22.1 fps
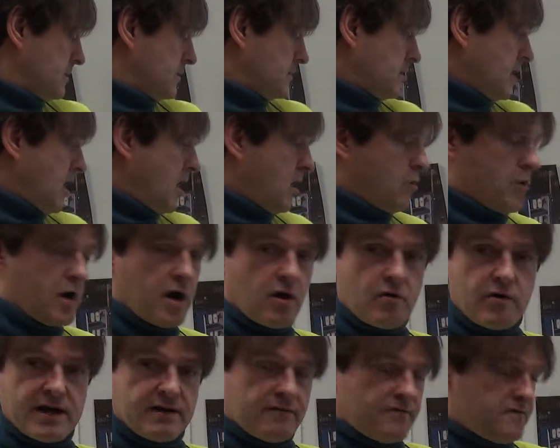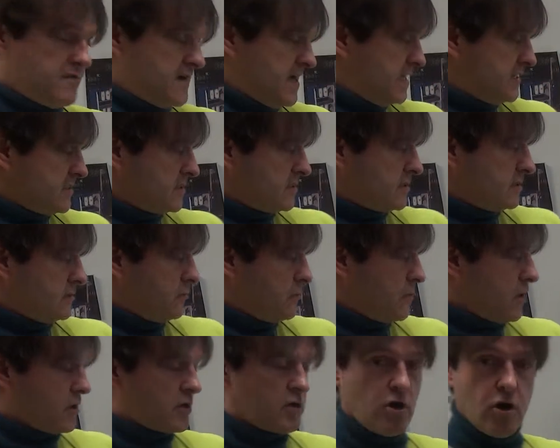Now we are in the phase,
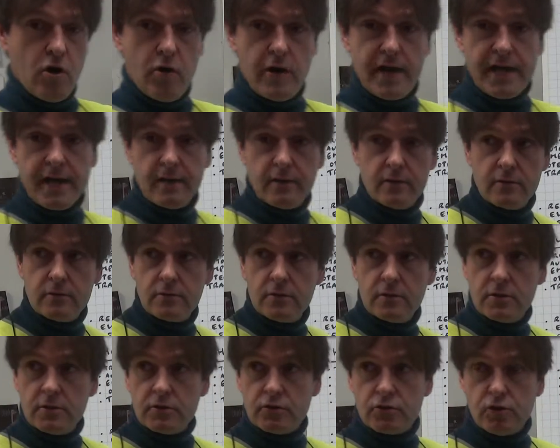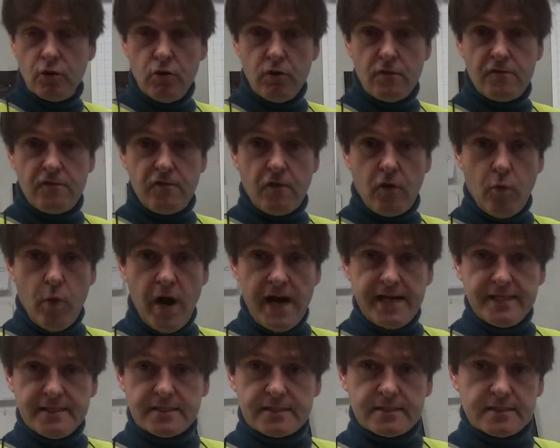we are going to look for
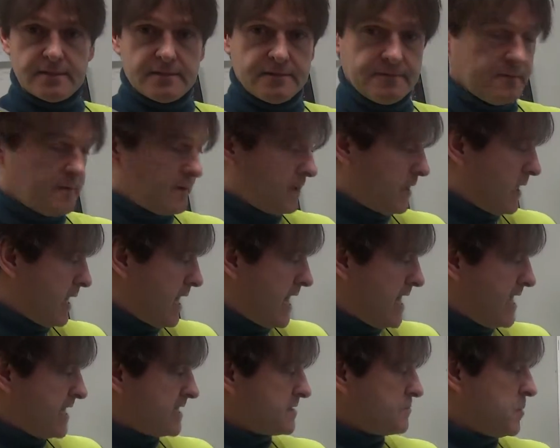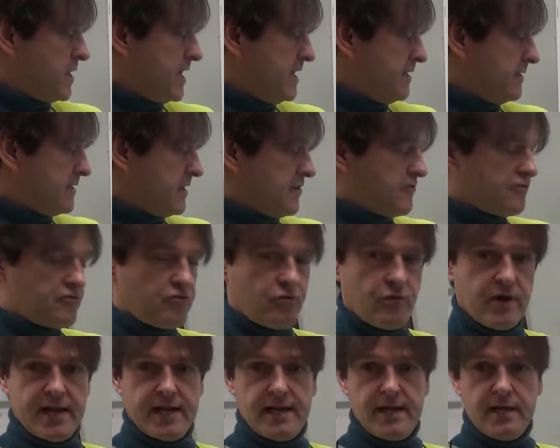waste. I explained in the
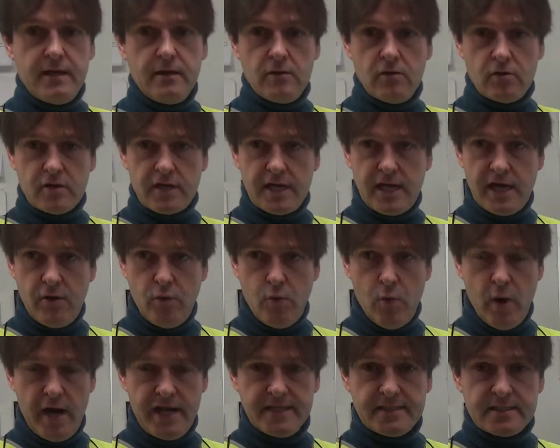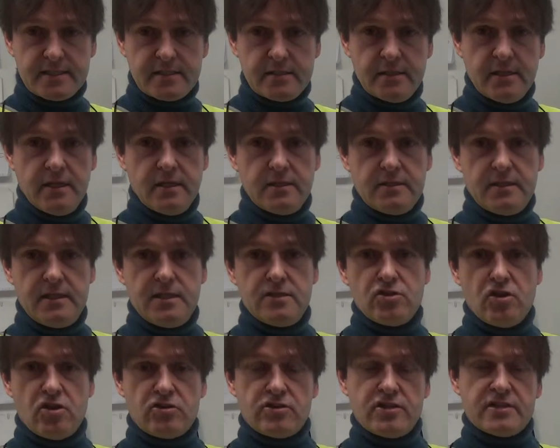training, okay, waste,
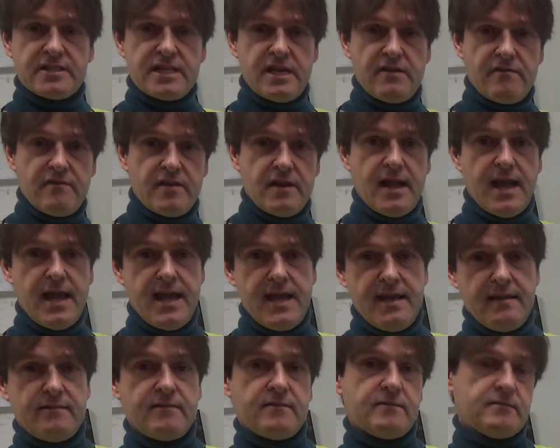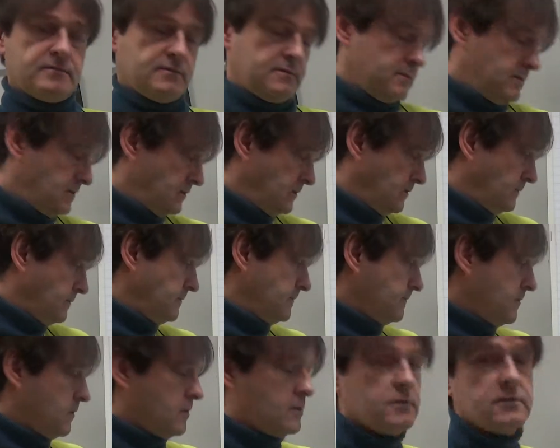these are the 7-8
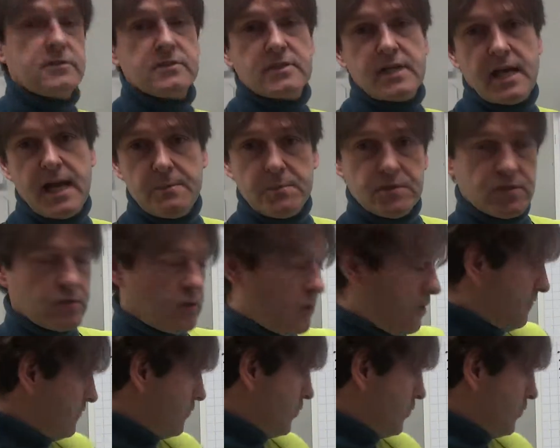types of